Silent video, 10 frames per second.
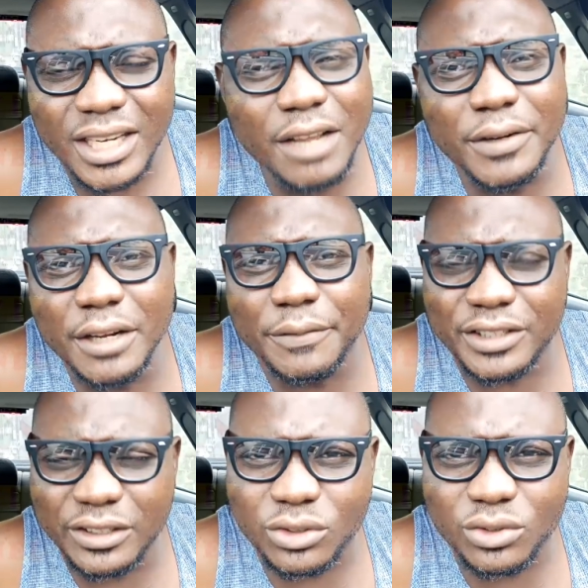Even if
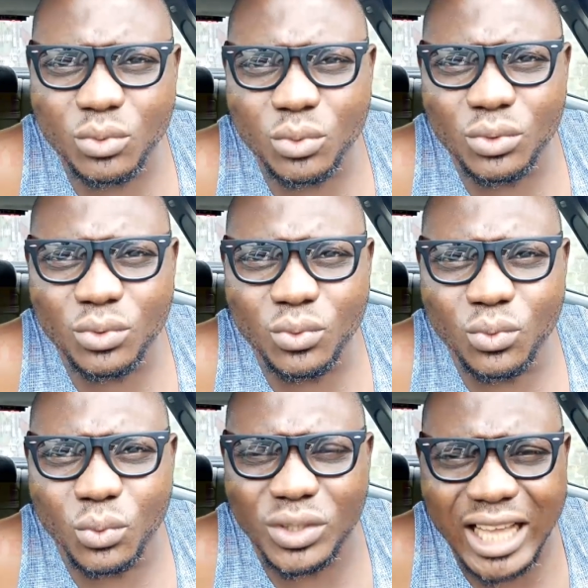it is
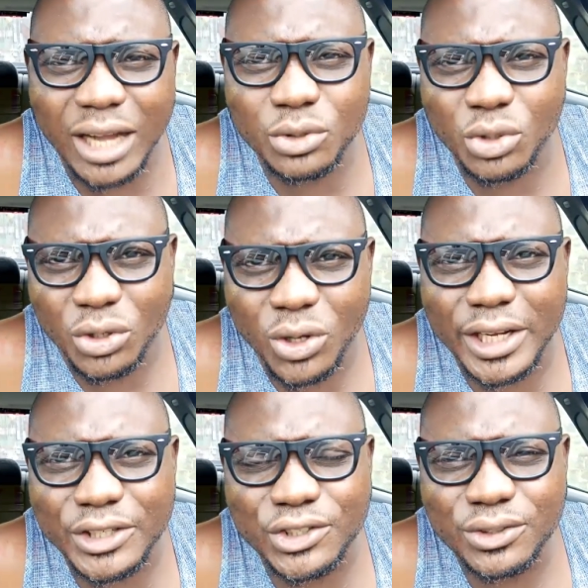without your
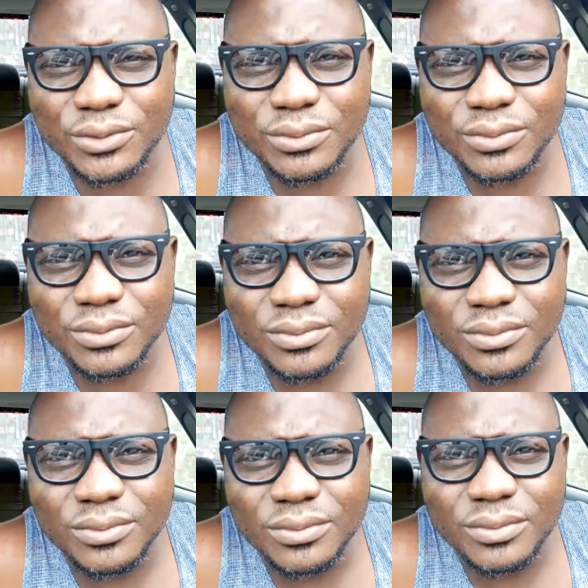knowledge,
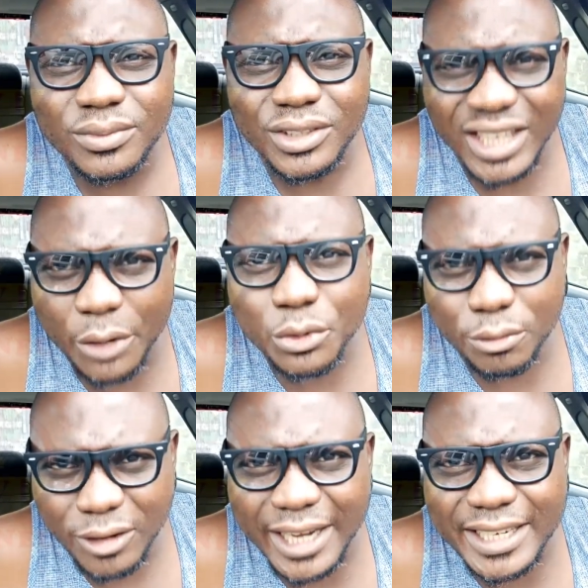now
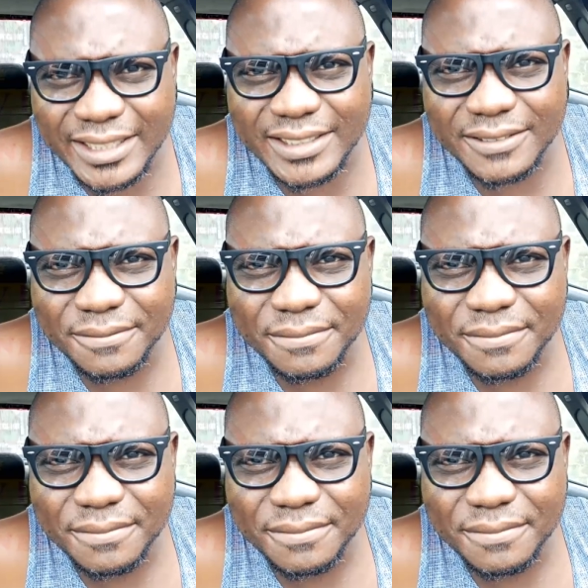you've had it.